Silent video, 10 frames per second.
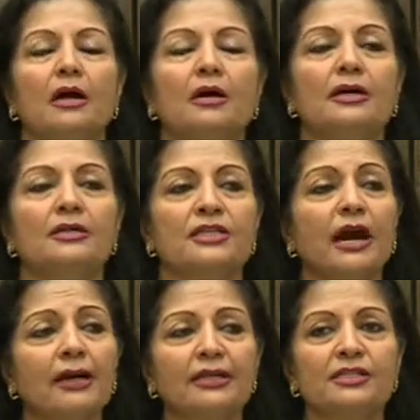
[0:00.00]

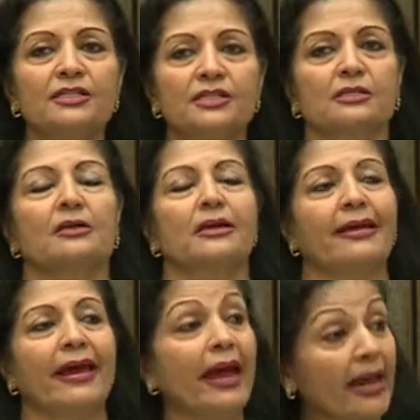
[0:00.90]
targets
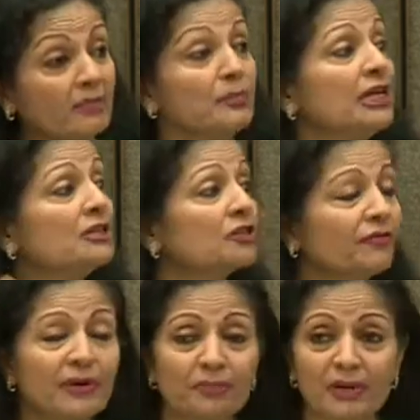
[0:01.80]
and means
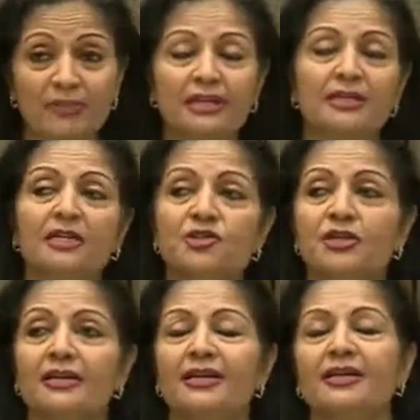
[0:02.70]
of
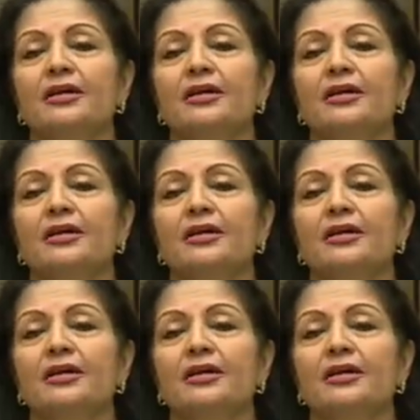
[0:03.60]
implementation.